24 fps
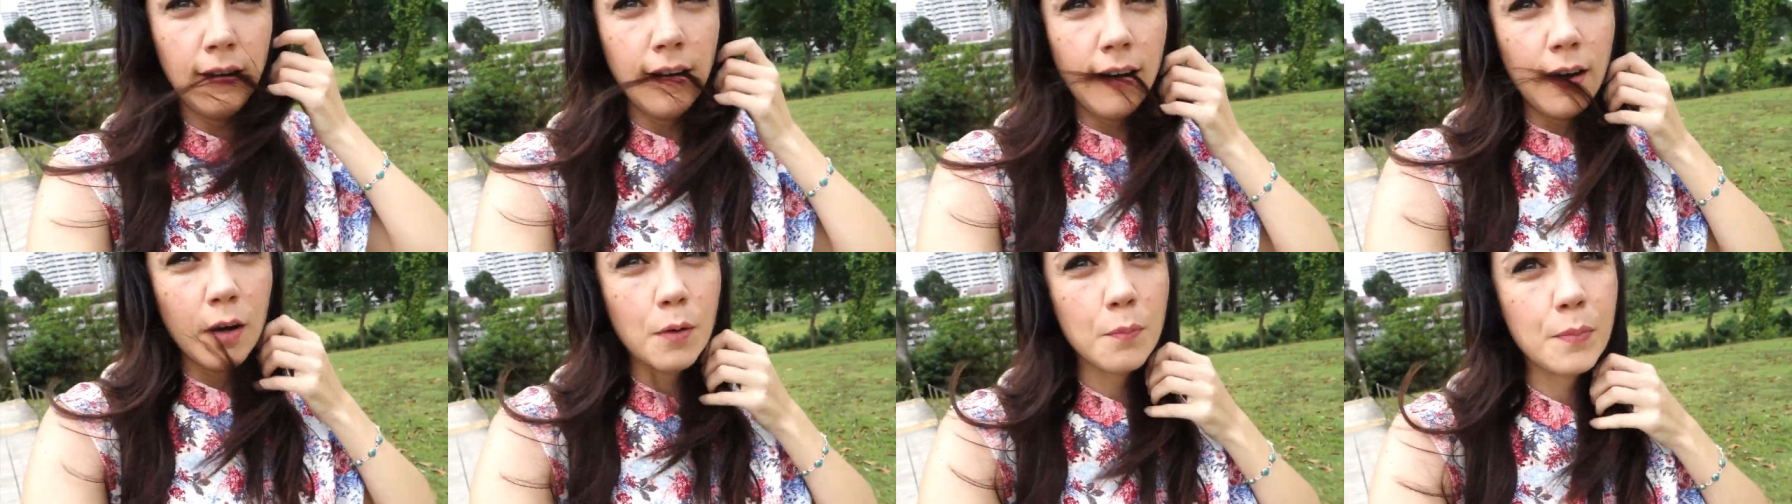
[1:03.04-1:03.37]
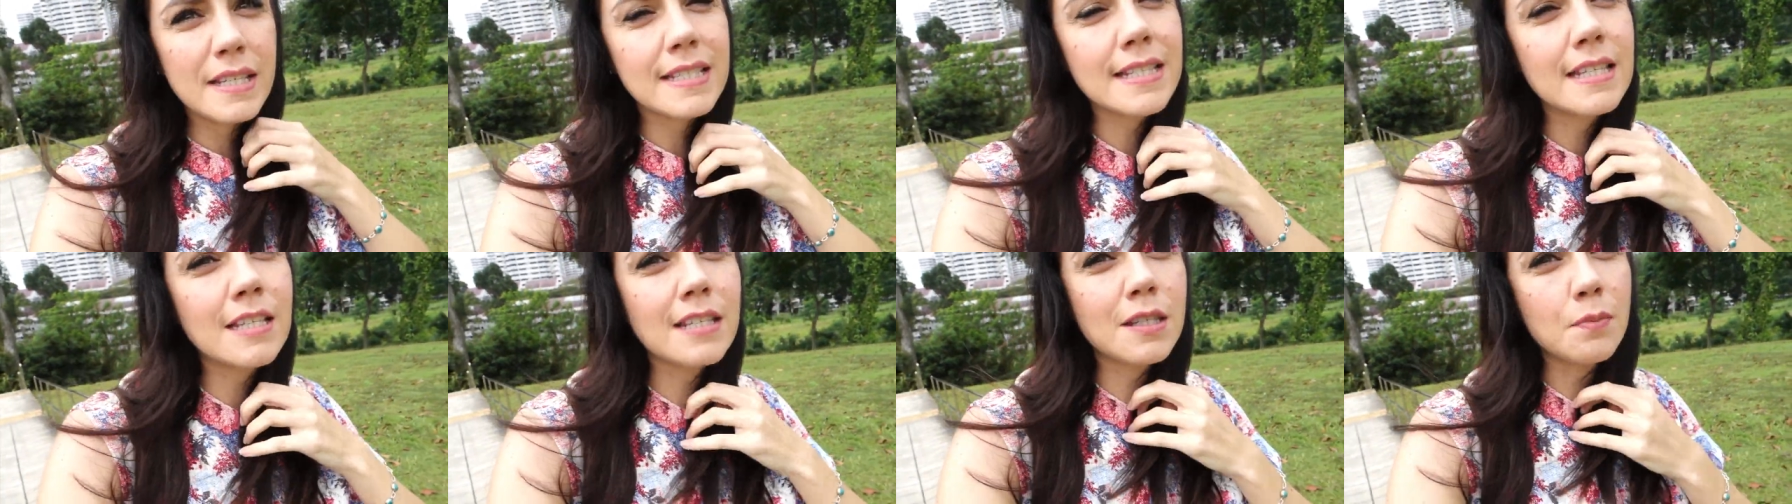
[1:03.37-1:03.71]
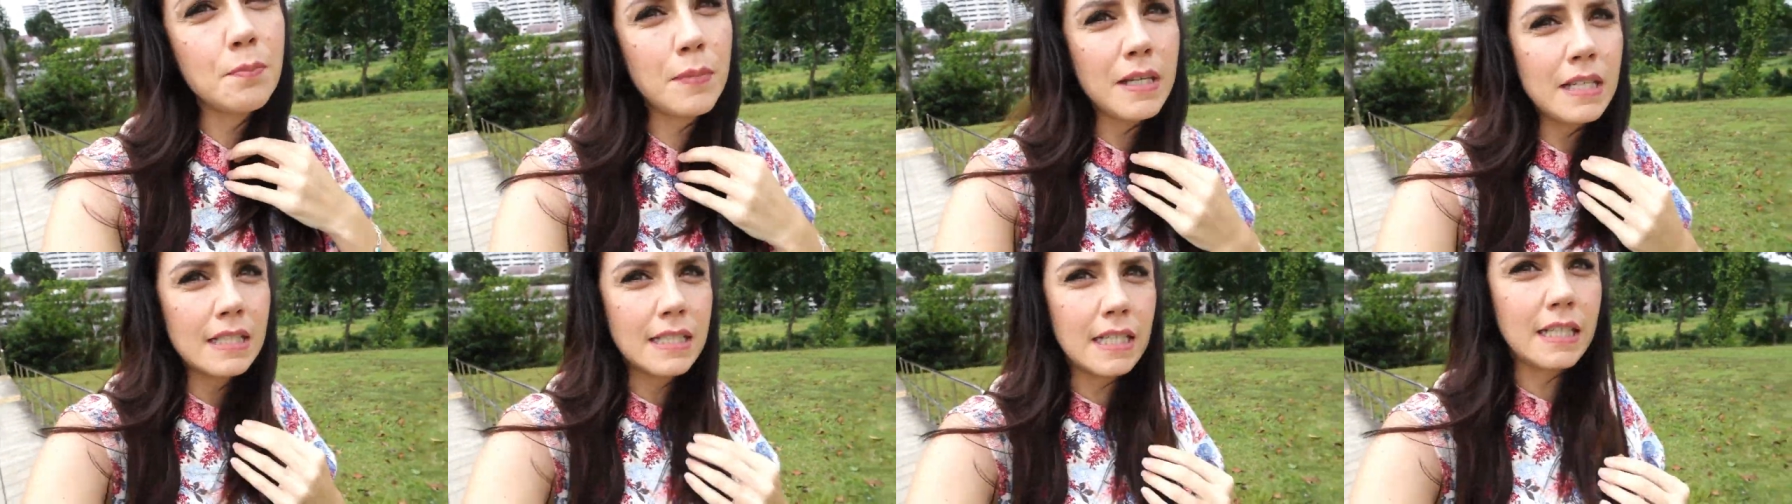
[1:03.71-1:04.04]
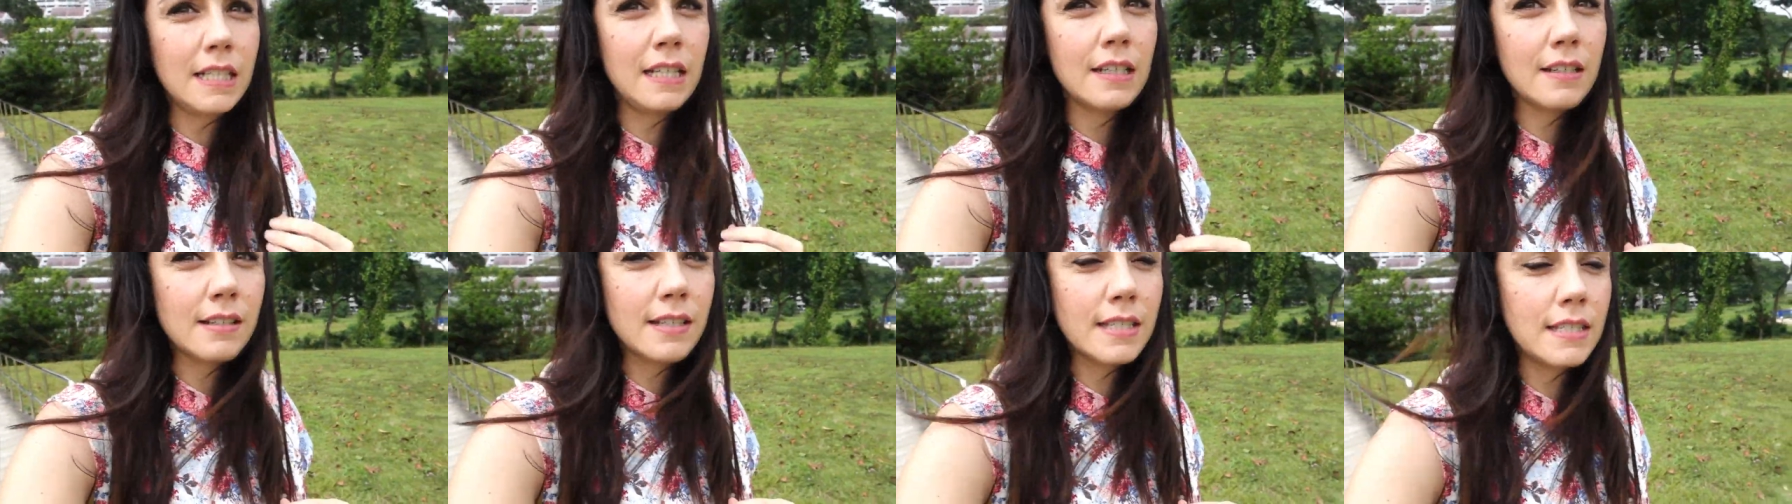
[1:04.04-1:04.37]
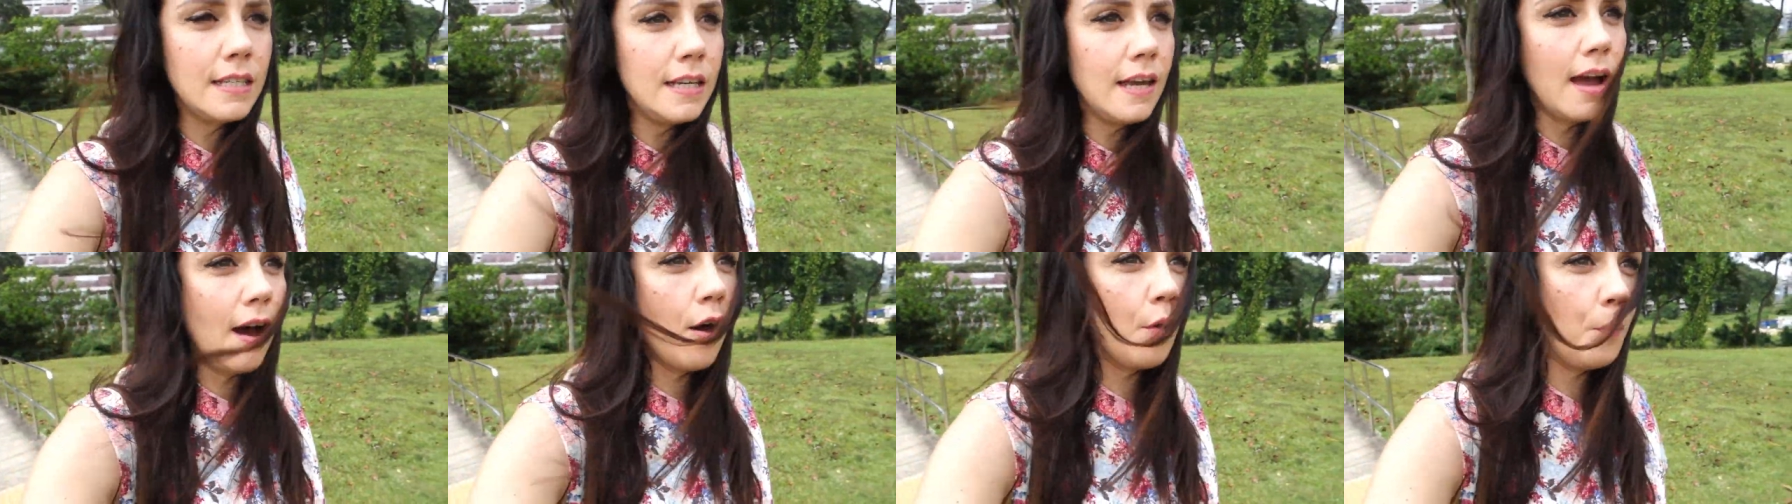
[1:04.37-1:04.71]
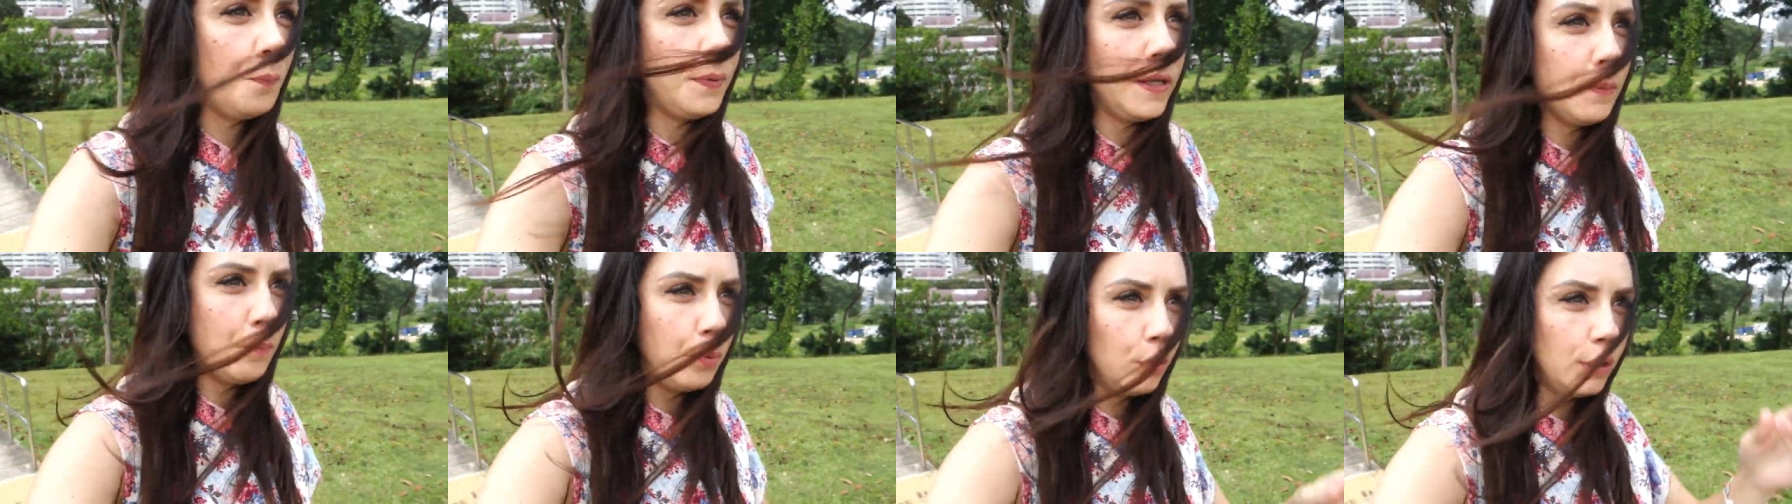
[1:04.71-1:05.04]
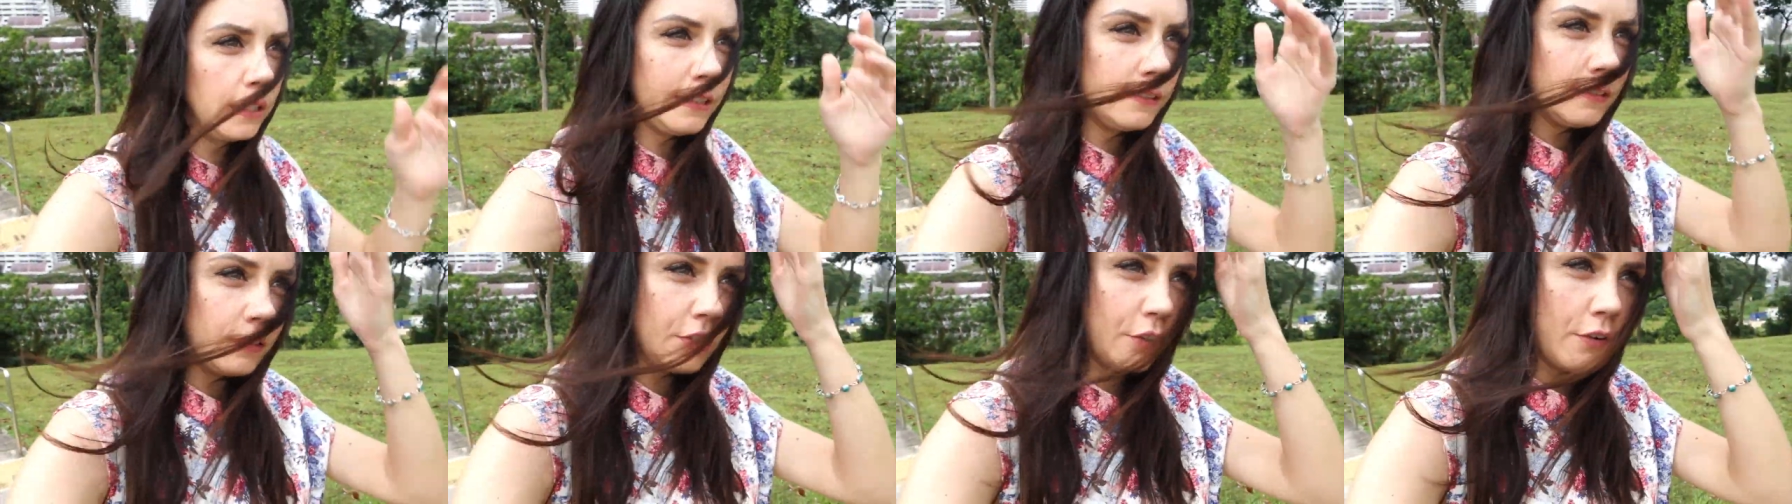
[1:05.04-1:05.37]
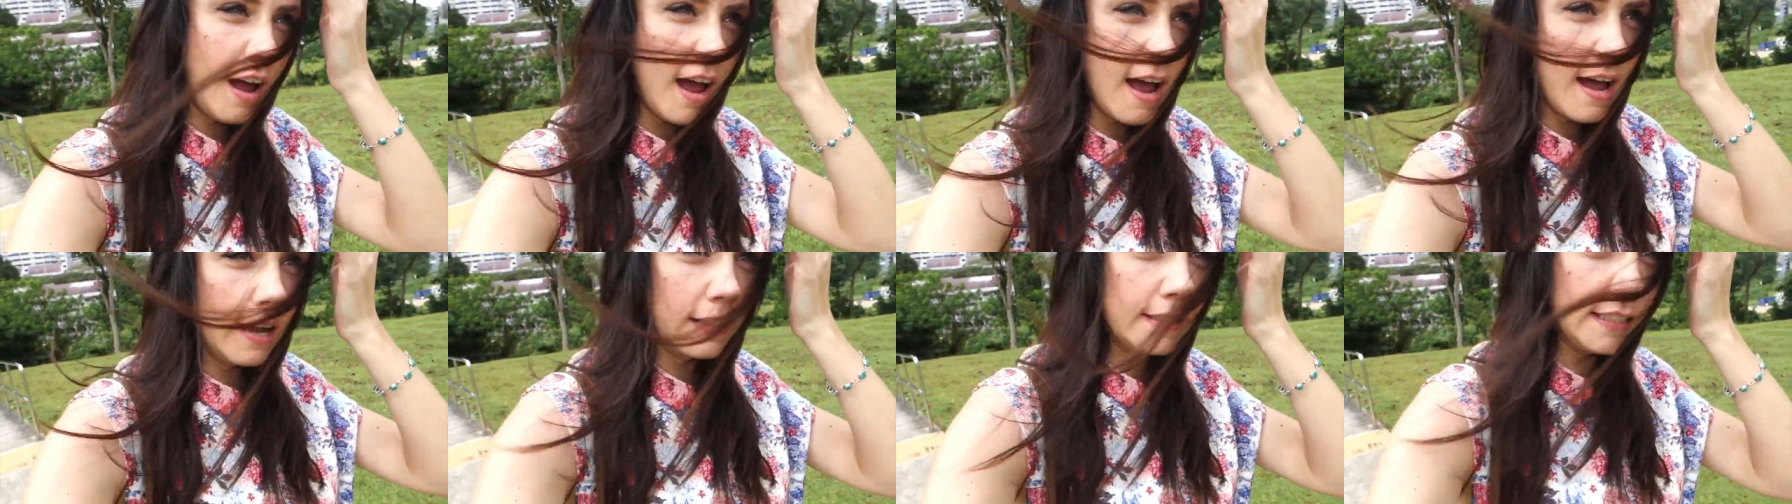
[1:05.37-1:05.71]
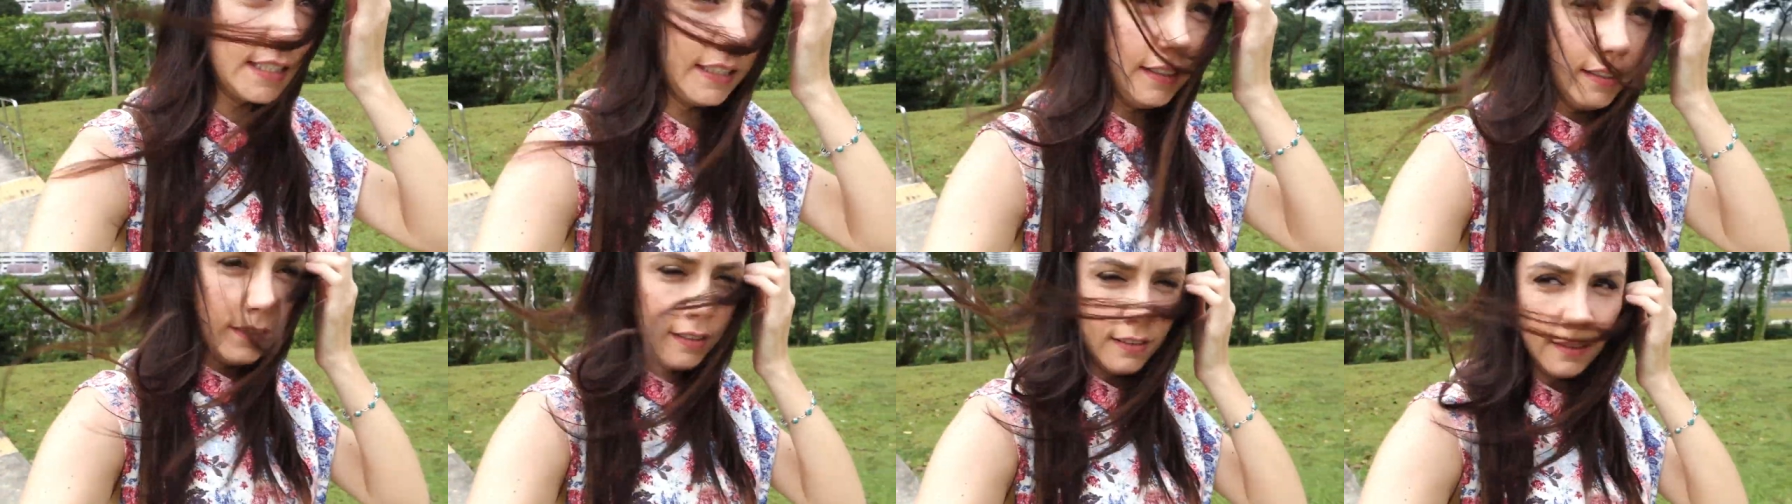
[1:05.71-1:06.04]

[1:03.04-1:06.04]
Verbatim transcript: go to business meetings, see how people interact,